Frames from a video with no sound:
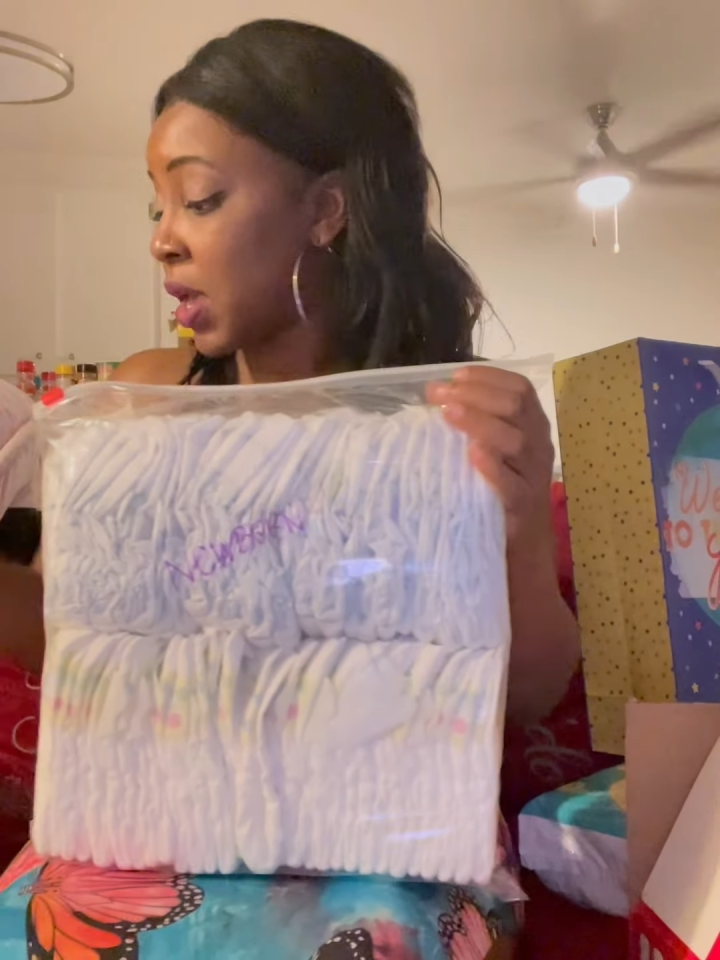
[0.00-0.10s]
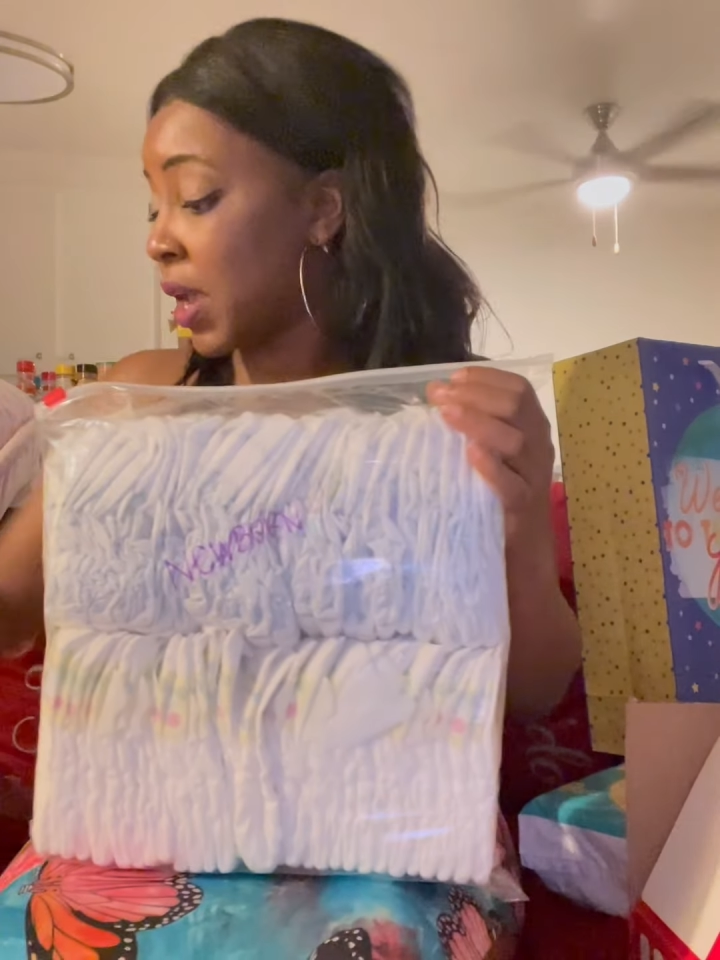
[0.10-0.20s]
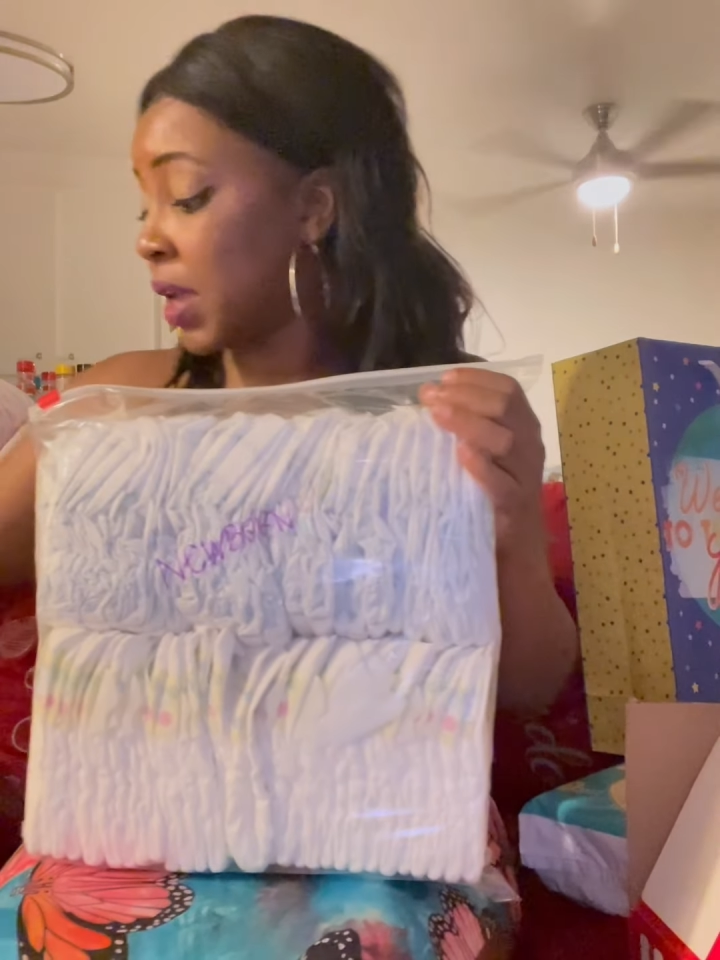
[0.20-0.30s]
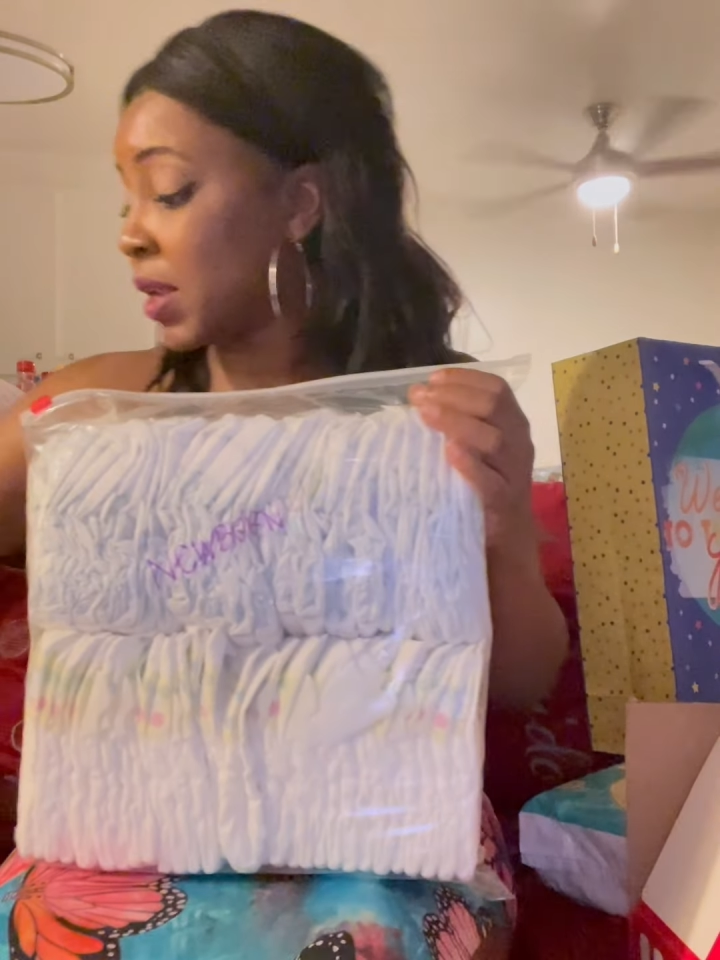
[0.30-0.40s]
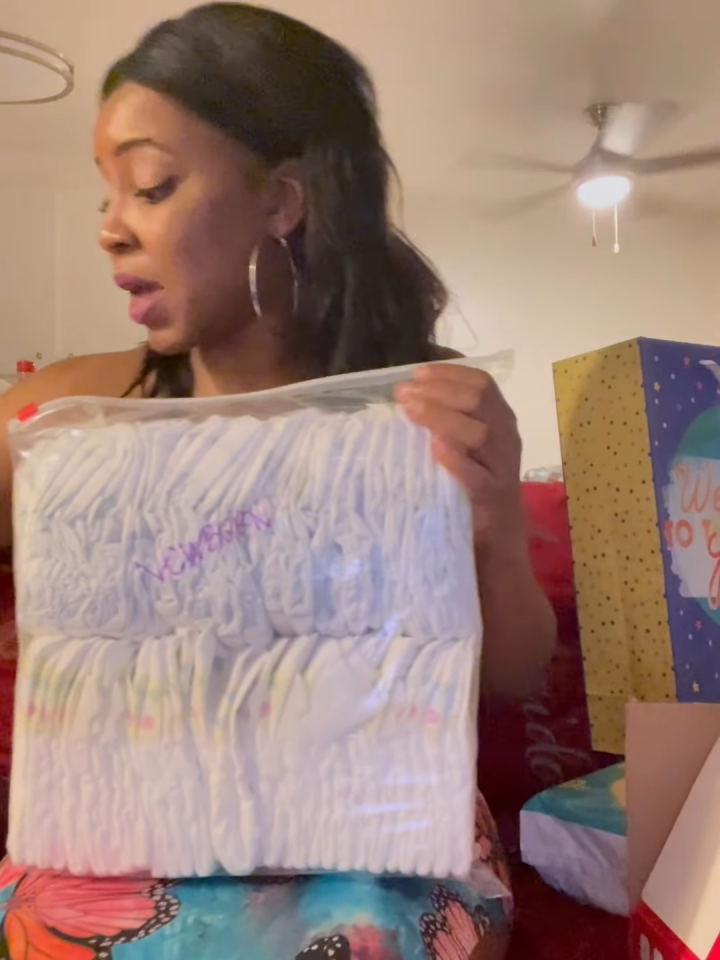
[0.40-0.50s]

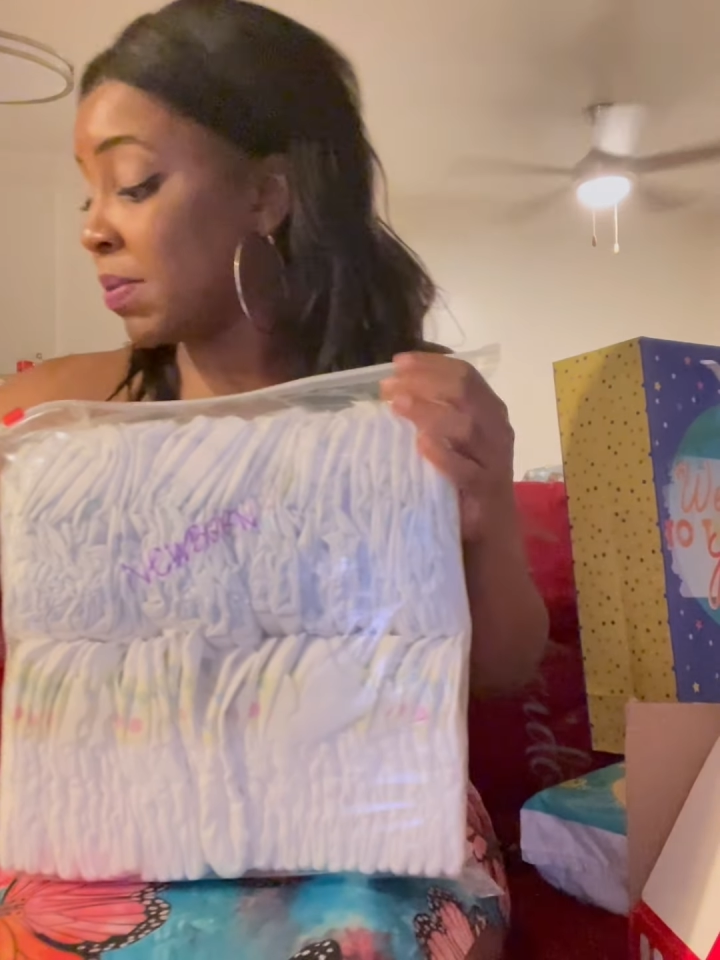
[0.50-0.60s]
and I